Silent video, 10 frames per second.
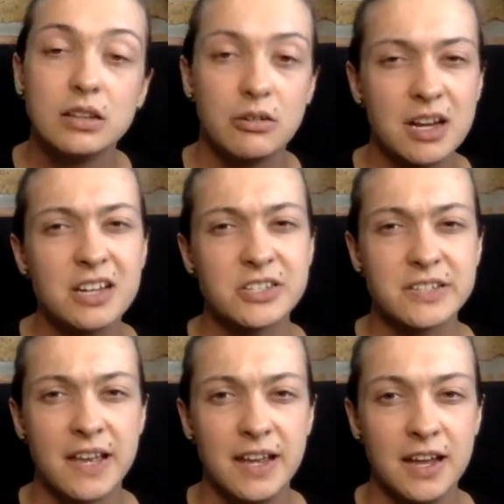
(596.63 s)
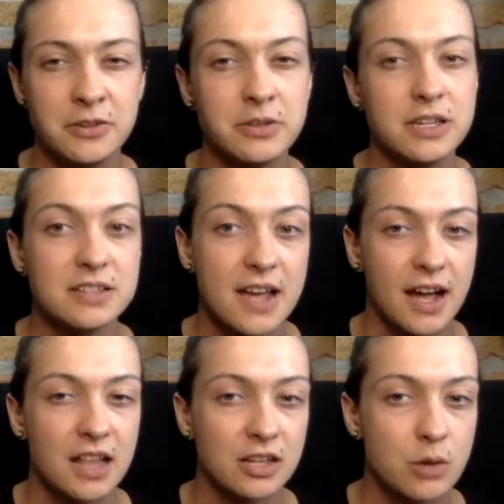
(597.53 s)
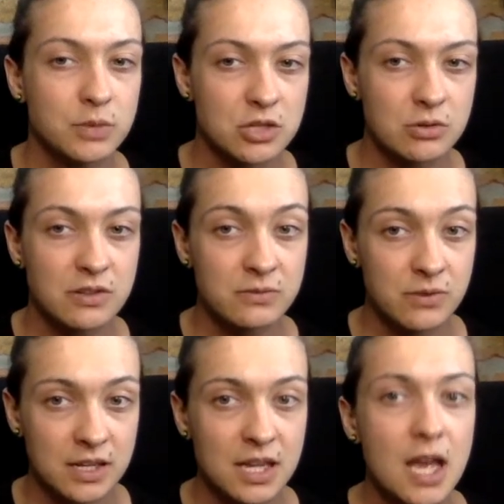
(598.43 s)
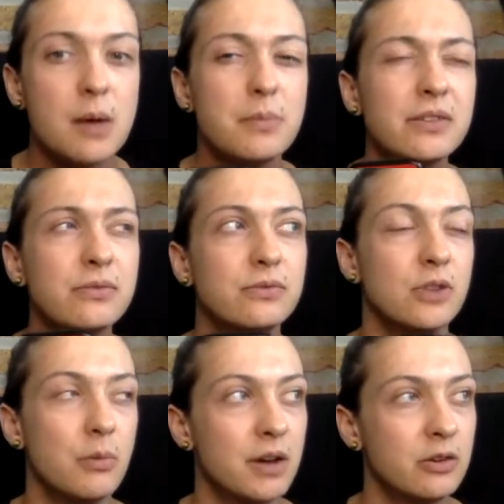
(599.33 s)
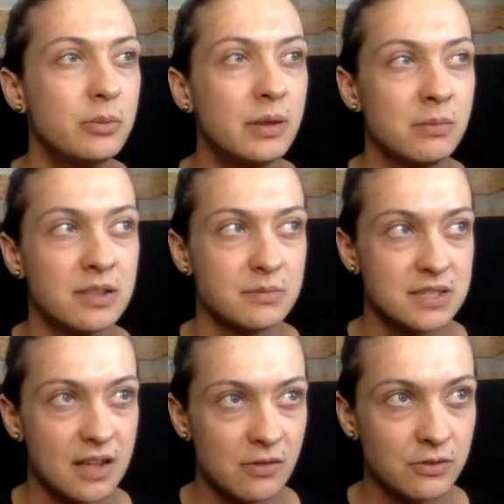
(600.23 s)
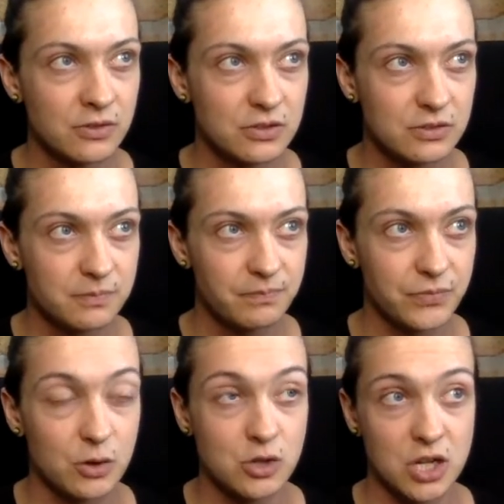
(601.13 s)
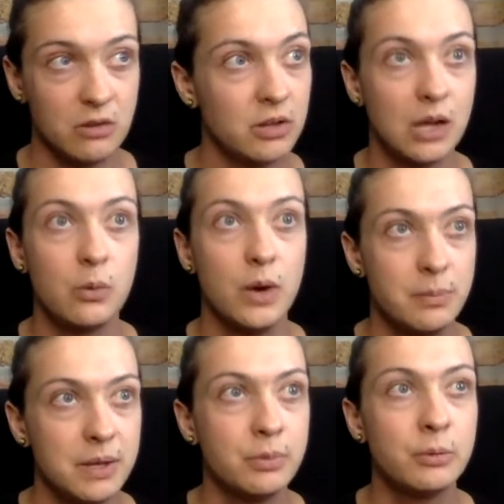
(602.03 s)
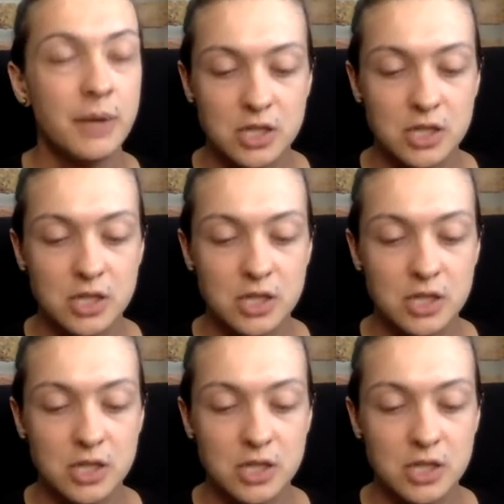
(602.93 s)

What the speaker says: Now, can I just say, I know the attack helicopter joke isn't funny, but if non-binary people themselves, or generally queer people,